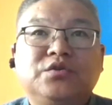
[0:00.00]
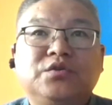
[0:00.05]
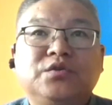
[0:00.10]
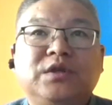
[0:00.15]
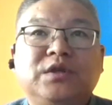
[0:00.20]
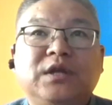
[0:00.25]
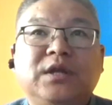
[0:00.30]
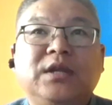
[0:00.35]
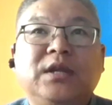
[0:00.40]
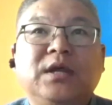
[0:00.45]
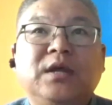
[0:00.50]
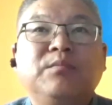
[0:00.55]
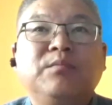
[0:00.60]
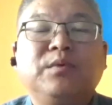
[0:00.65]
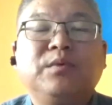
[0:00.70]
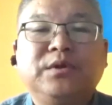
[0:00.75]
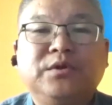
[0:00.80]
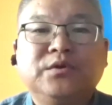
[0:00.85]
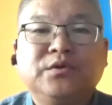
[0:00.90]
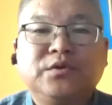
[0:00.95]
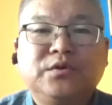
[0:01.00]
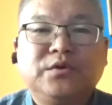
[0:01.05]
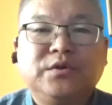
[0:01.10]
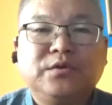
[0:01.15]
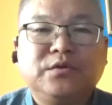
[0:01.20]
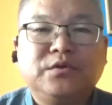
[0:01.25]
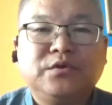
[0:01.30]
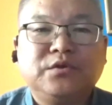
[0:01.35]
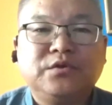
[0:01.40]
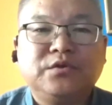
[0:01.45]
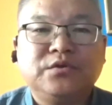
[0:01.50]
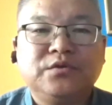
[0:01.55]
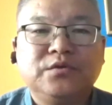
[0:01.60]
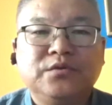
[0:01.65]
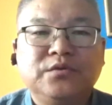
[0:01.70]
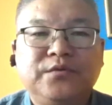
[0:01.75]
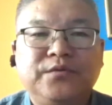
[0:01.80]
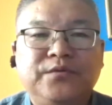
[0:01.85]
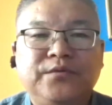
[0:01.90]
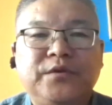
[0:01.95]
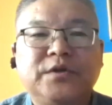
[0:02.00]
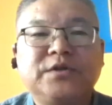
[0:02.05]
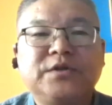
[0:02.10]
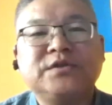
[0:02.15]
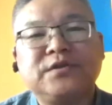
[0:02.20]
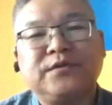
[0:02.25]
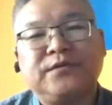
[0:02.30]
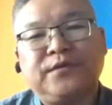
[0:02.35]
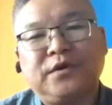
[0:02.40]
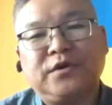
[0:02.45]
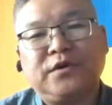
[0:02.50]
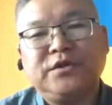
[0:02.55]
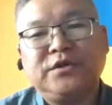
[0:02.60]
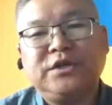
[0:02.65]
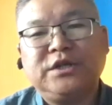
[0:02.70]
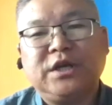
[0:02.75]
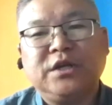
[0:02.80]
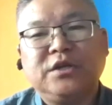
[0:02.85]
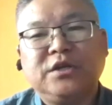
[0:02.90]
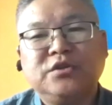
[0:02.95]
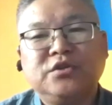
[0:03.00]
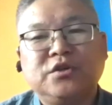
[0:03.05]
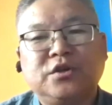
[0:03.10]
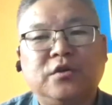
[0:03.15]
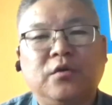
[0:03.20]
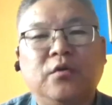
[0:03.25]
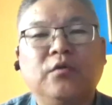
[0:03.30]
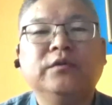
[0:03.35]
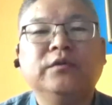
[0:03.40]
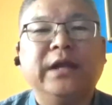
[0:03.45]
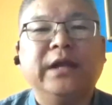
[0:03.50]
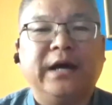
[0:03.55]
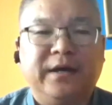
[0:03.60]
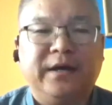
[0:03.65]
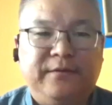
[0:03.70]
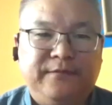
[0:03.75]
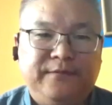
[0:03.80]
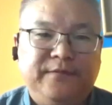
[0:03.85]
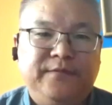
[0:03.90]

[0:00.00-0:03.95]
should enable you to, first of all, change your own life.